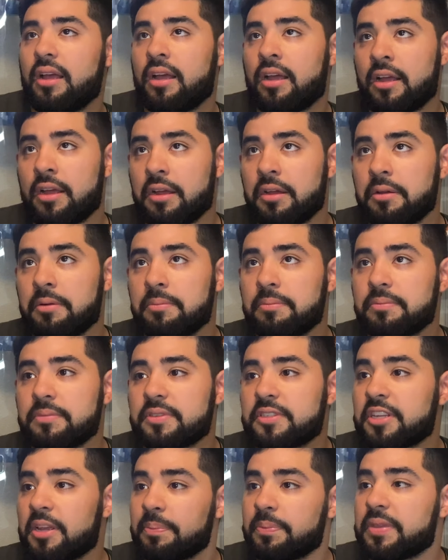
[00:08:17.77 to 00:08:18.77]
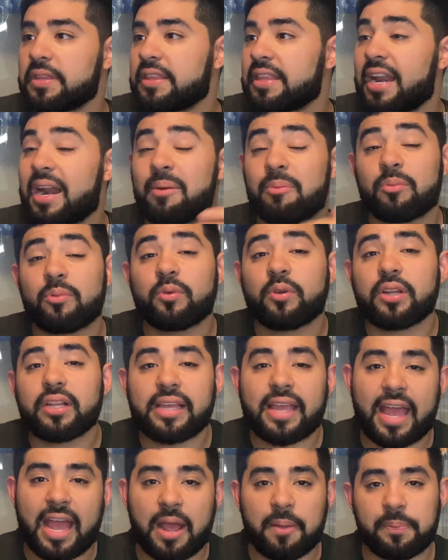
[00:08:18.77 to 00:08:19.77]
Um, something that I'm
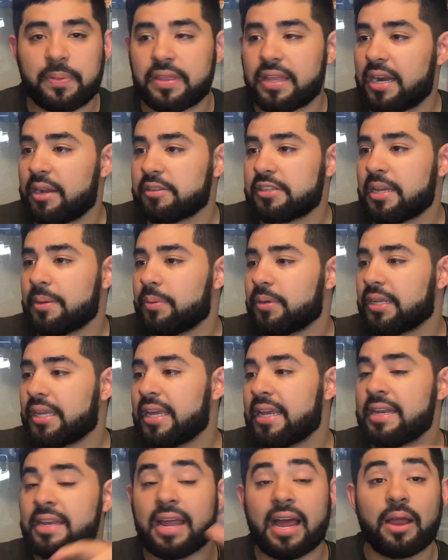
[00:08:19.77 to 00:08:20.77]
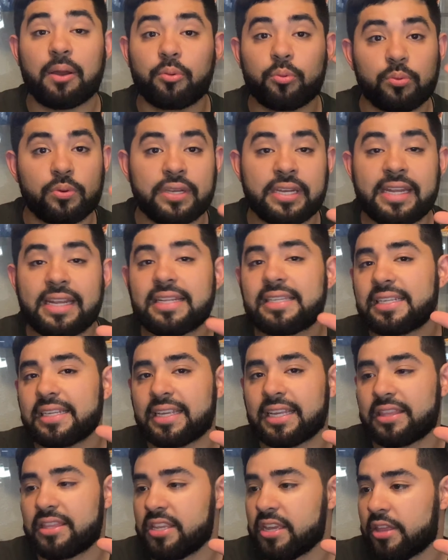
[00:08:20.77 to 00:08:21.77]
really happy that I was able to get. Now I need to
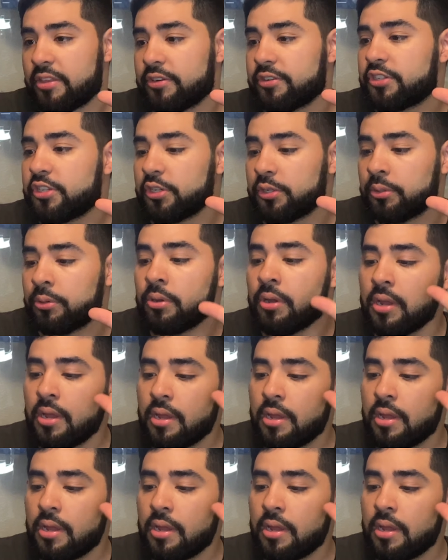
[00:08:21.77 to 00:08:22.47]
get the other two.